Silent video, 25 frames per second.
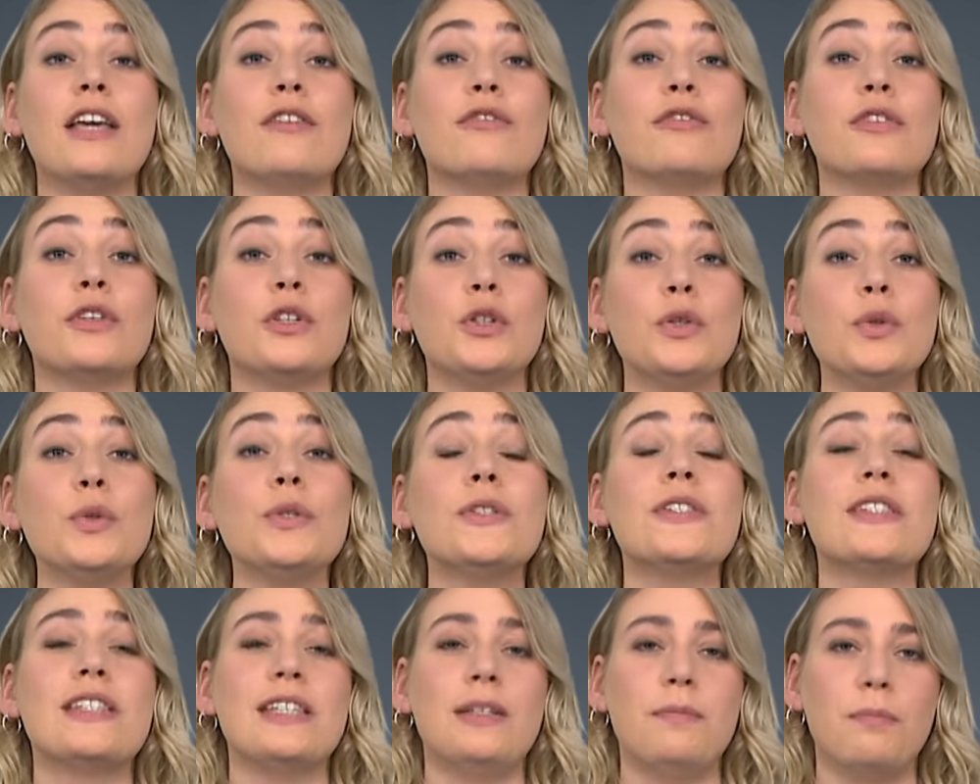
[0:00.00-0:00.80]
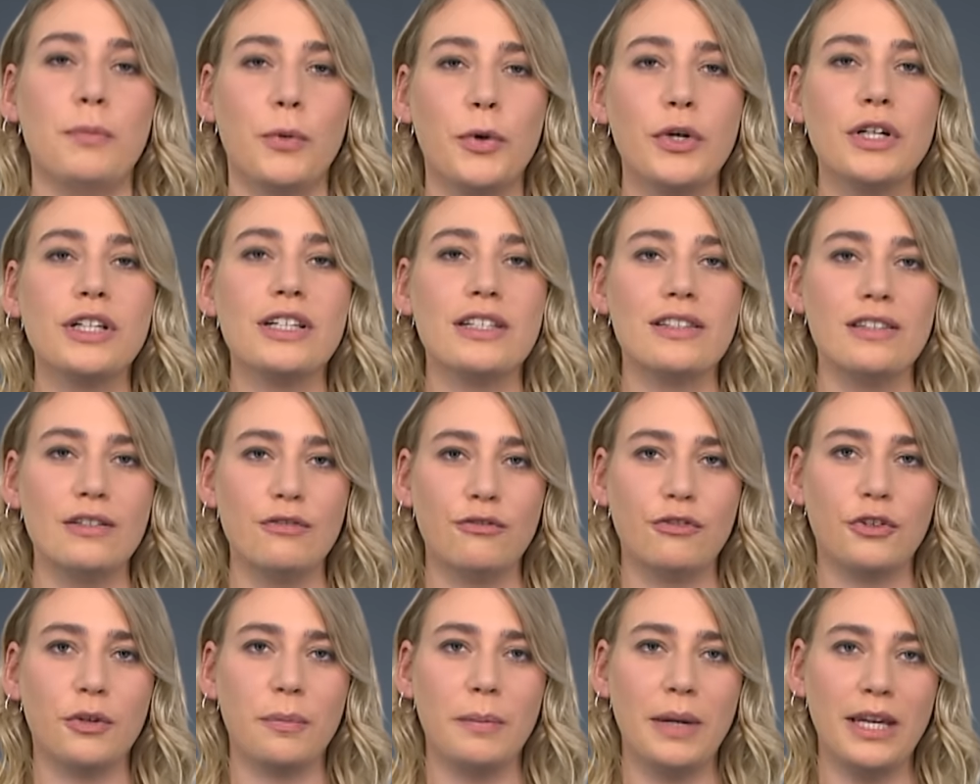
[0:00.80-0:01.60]
If you see more
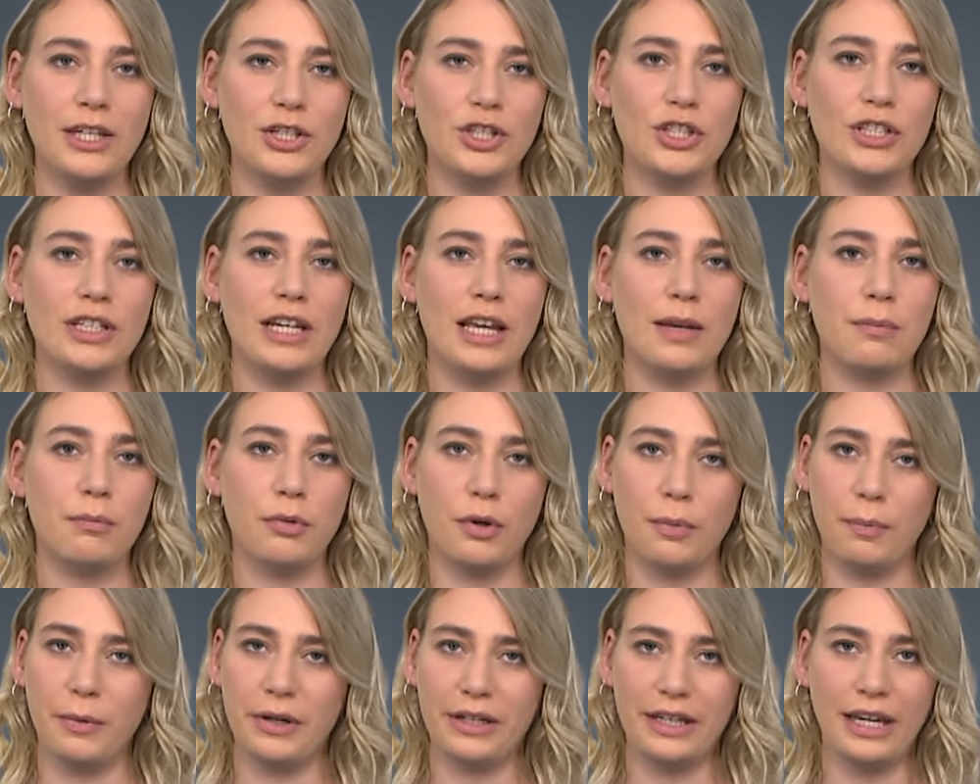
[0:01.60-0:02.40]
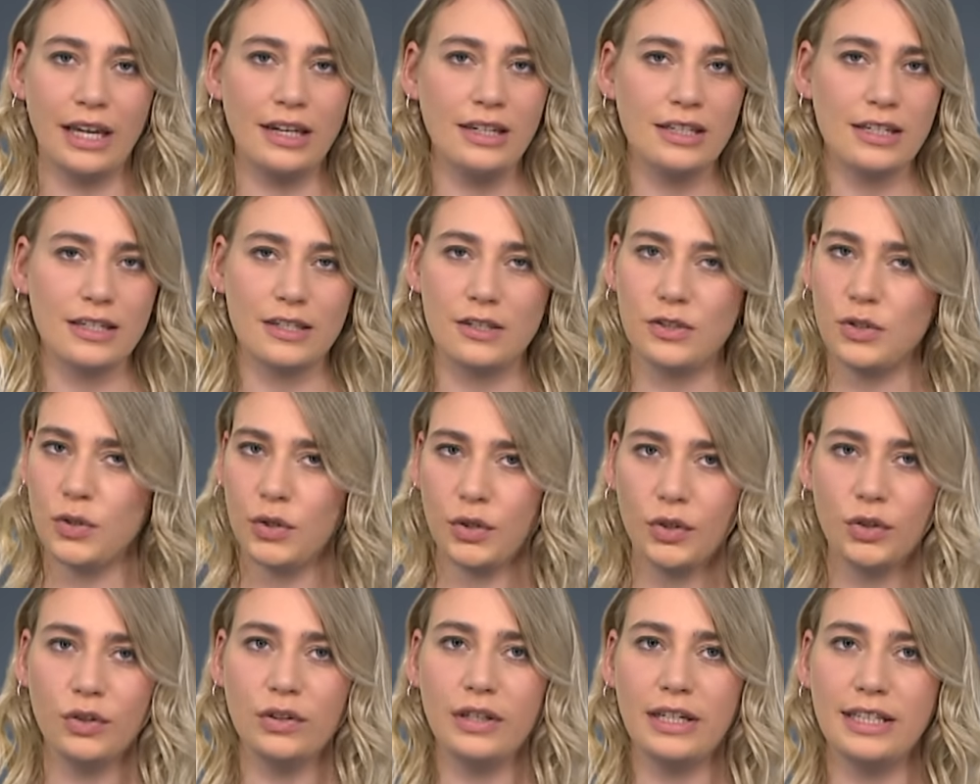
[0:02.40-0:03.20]
disinformation and propaganda
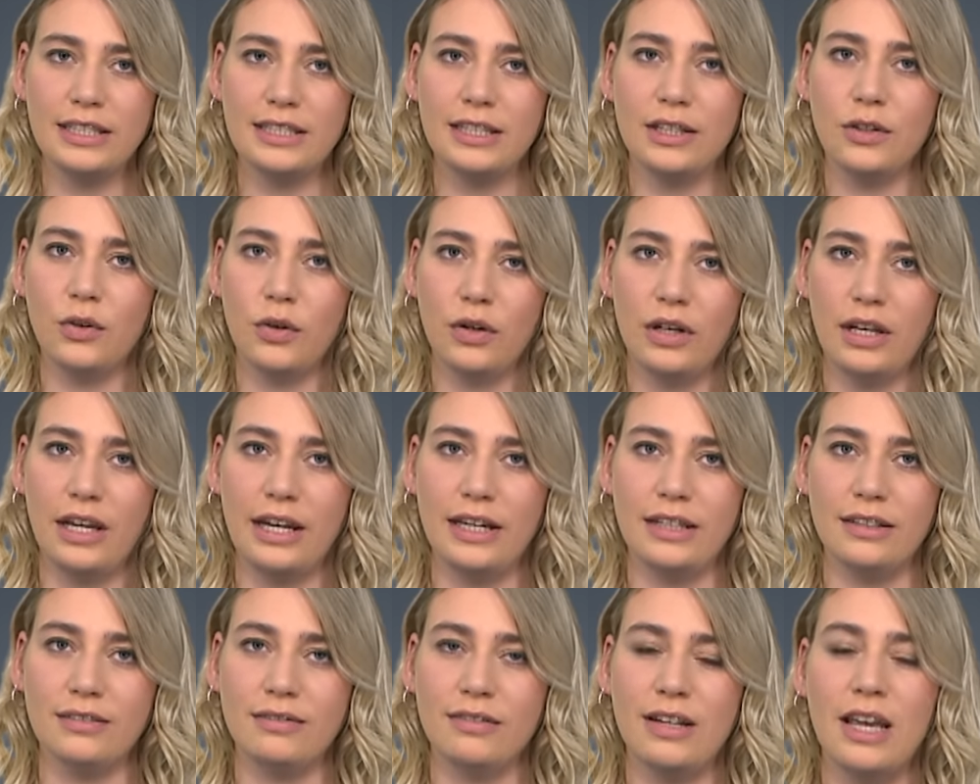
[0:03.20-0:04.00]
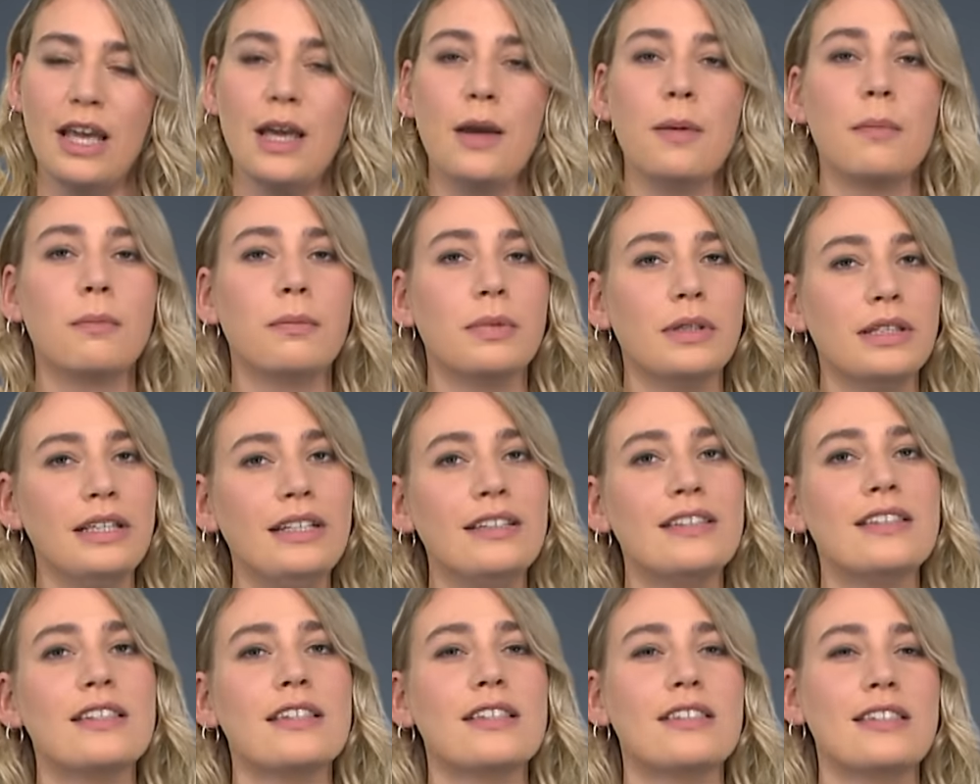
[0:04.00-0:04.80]
circulating online,
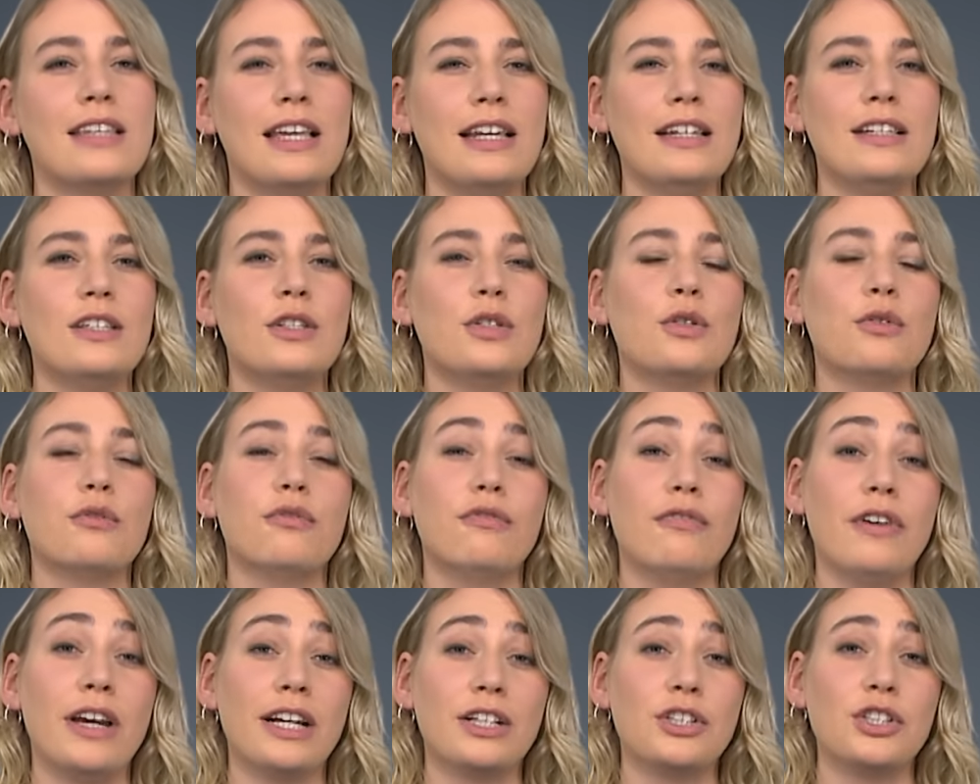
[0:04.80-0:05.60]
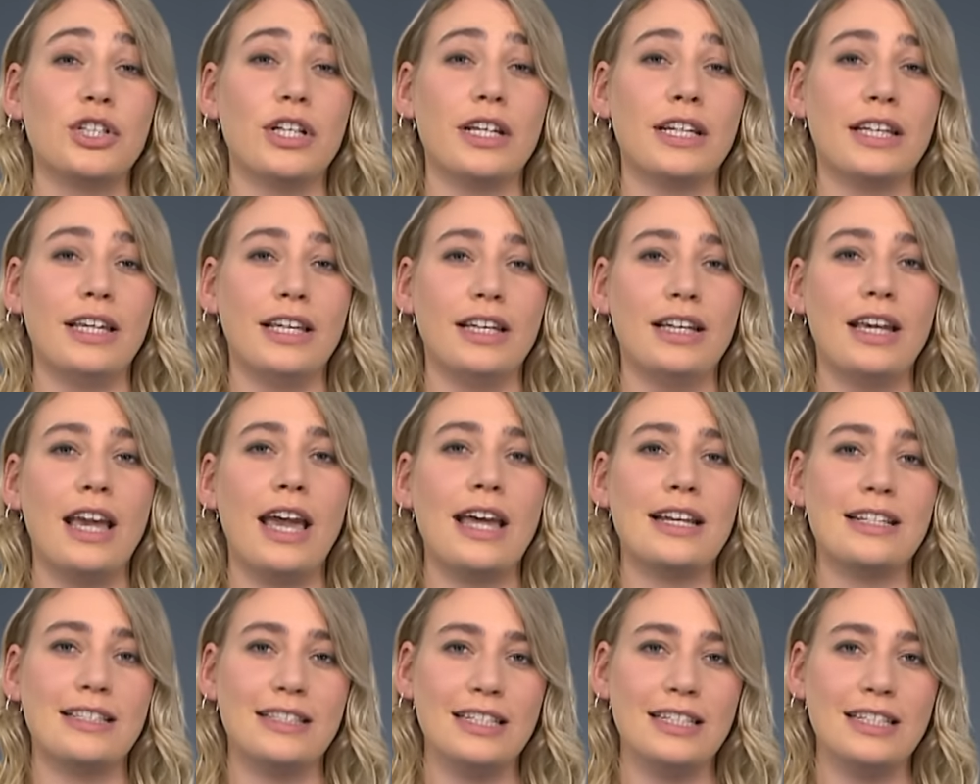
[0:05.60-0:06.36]
please send it to factchecking at